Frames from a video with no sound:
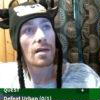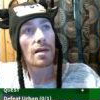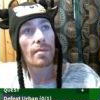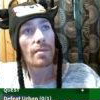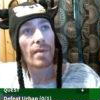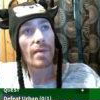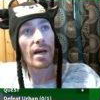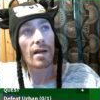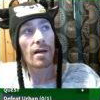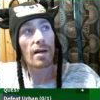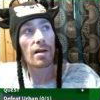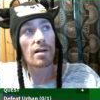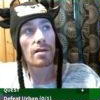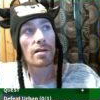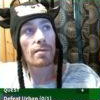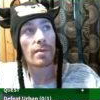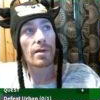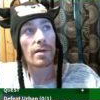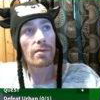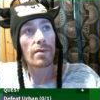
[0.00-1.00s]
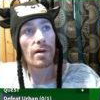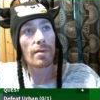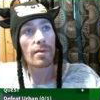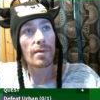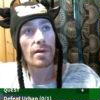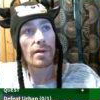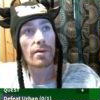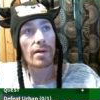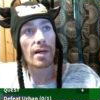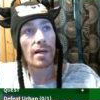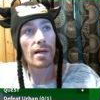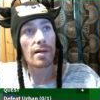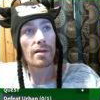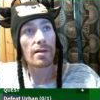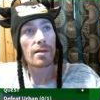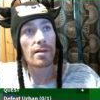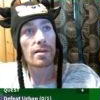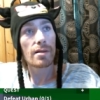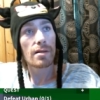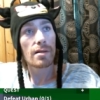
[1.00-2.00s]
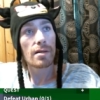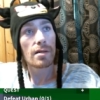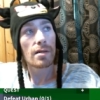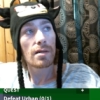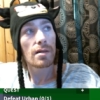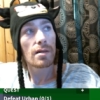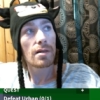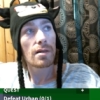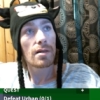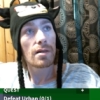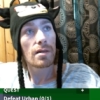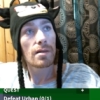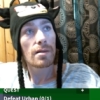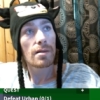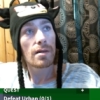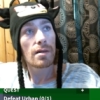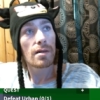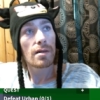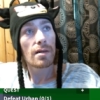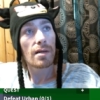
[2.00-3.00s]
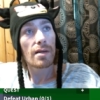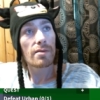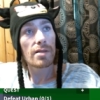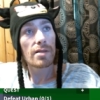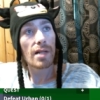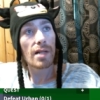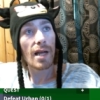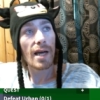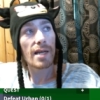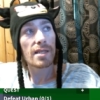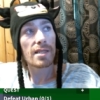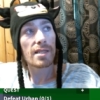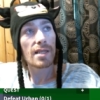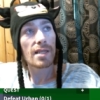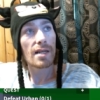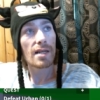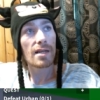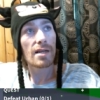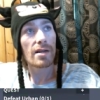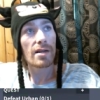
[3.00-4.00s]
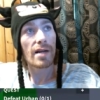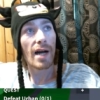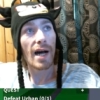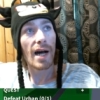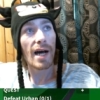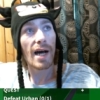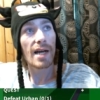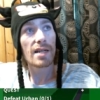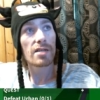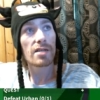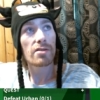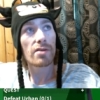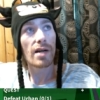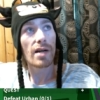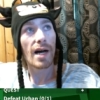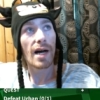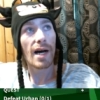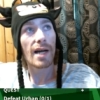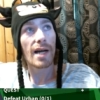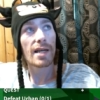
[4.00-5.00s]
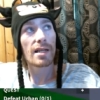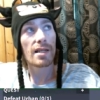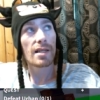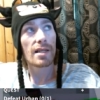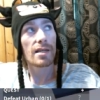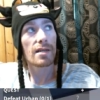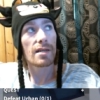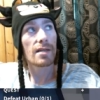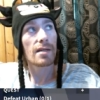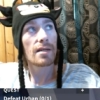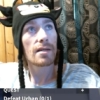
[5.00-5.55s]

About urban roaming around. He was last seen near Hydra Island.